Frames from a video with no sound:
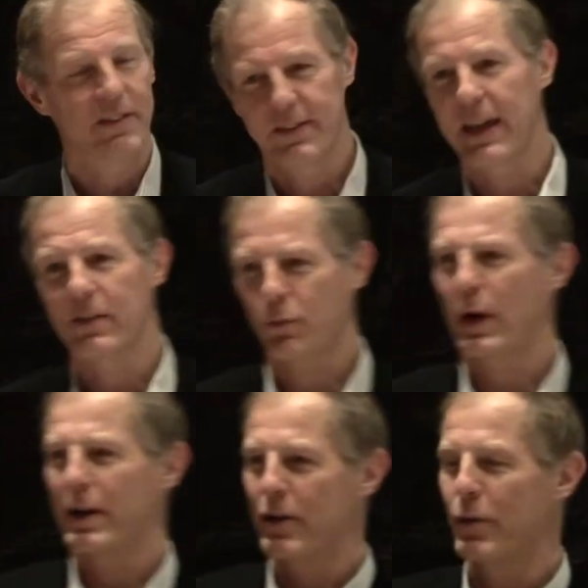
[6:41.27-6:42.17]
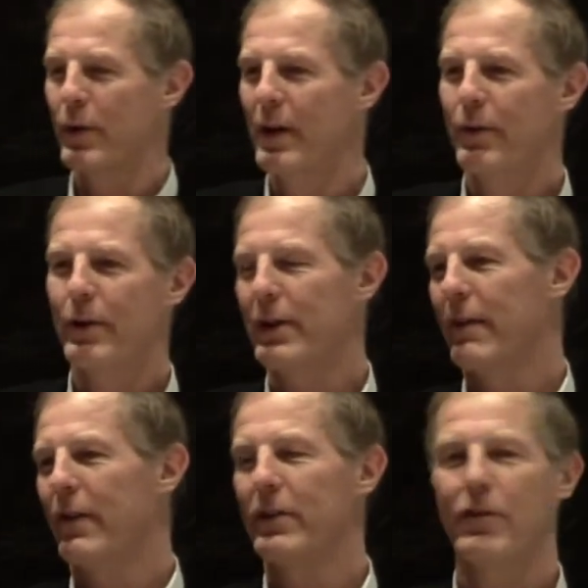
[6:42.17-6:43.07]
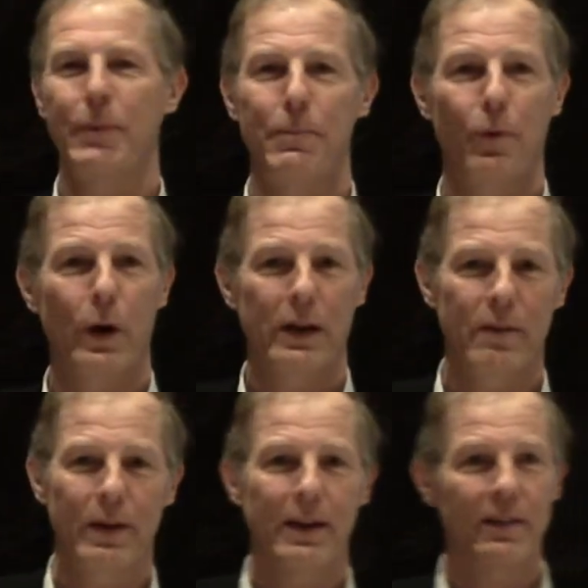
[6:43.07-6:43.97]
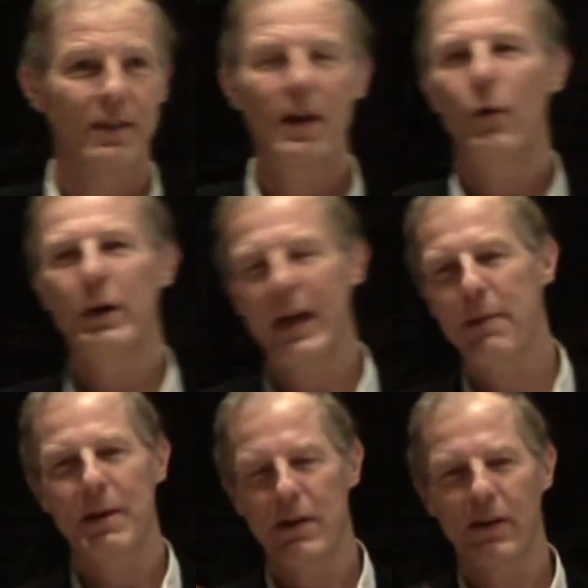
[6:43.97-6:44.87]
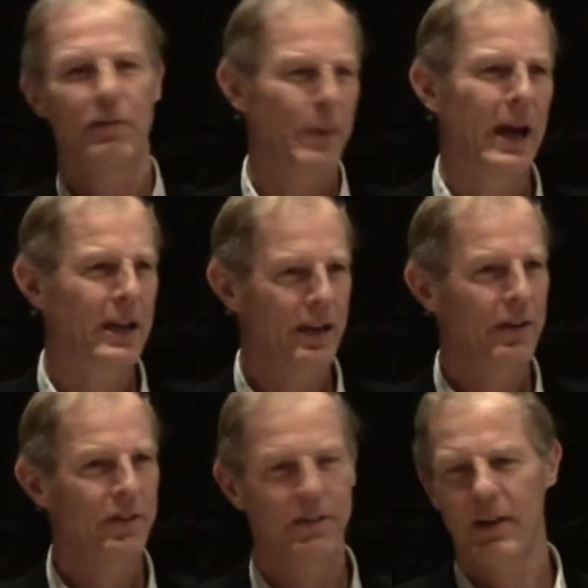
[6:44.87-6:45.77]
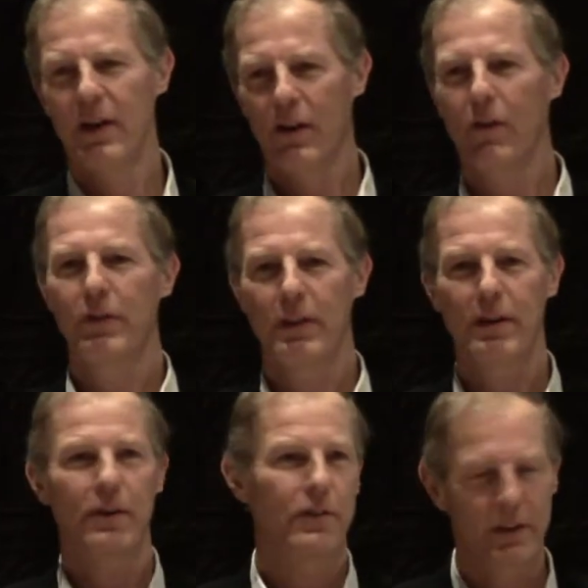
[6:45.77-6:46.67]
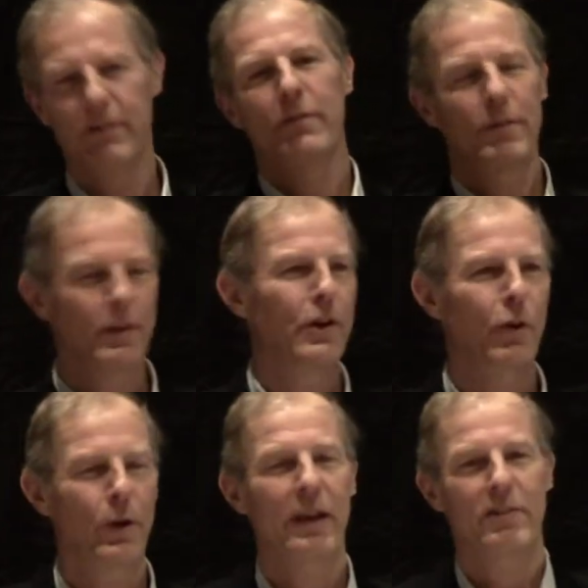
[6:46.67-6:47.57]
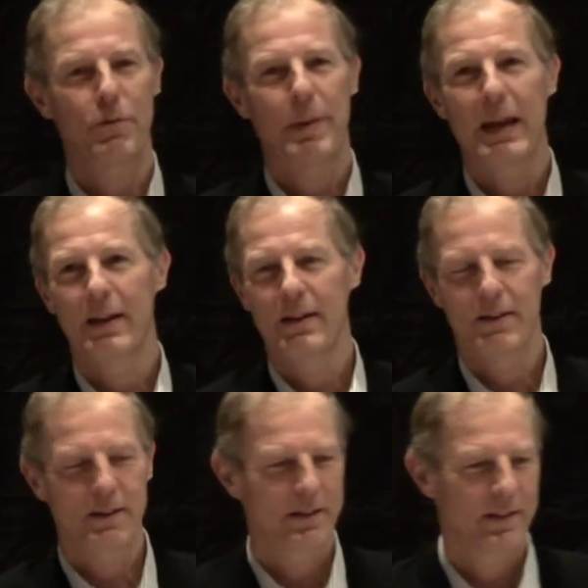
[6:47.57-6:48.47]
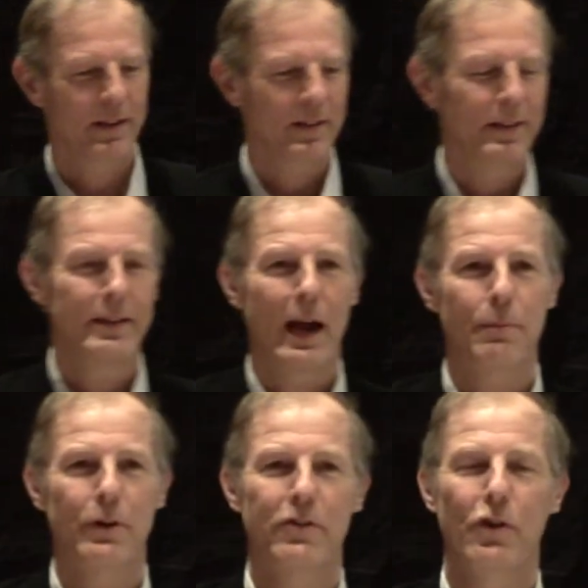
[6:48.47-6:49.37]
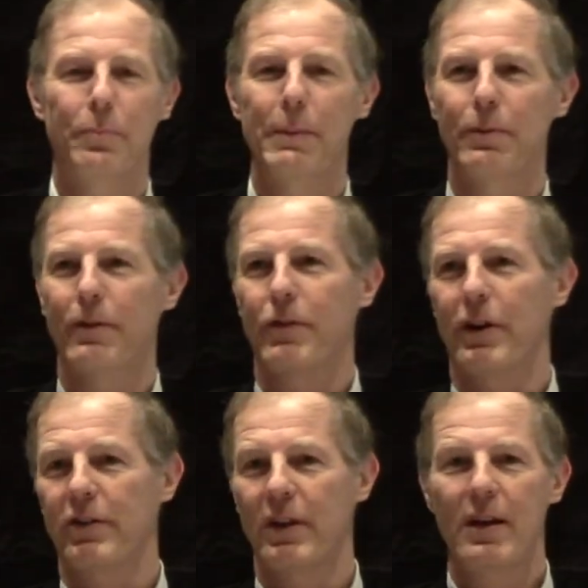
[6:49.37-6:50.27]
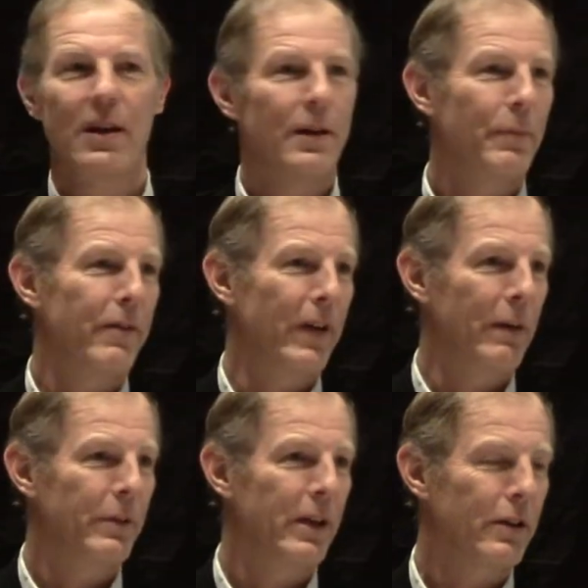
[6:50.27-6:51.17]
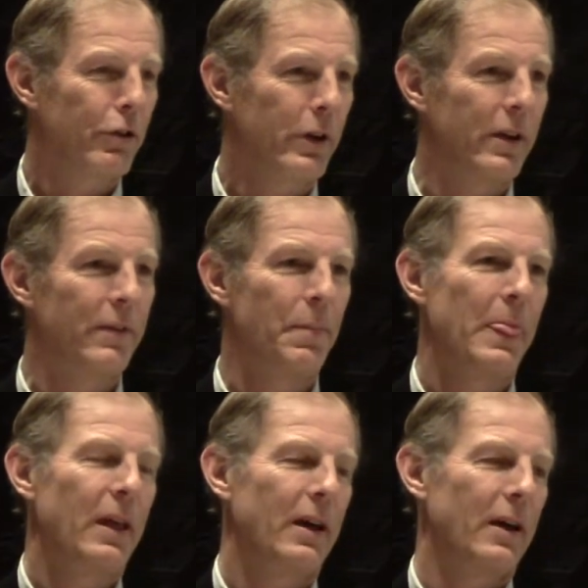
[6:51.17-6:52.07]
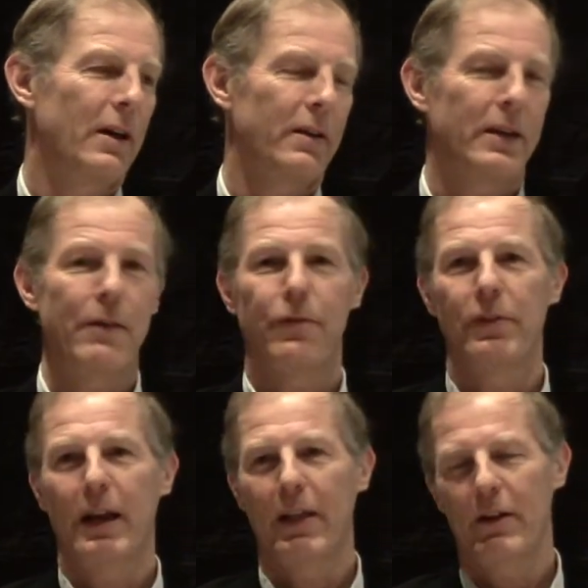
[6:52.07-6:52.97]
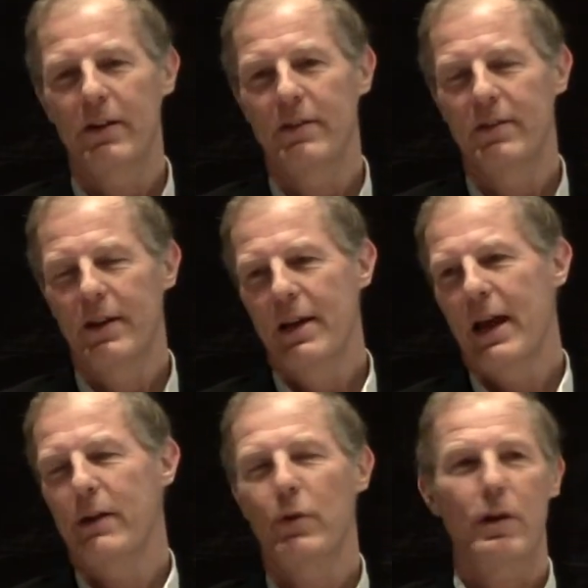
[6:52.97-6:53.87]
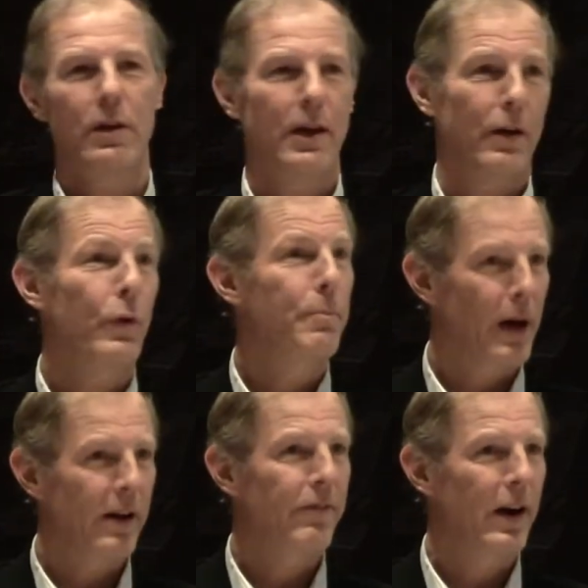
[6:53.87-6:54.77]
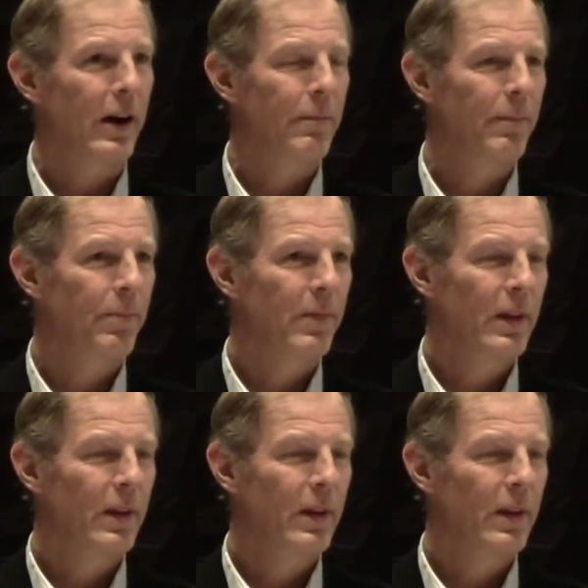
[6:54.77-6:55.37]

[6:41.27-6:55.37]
of estates where you, where you have all these people working, because we came here as pioneers over the years and, you know, extirpated or, the Aboriginal people, of course, my family included. Uh, came from the Netherlands, and we, uh, we bought a farm.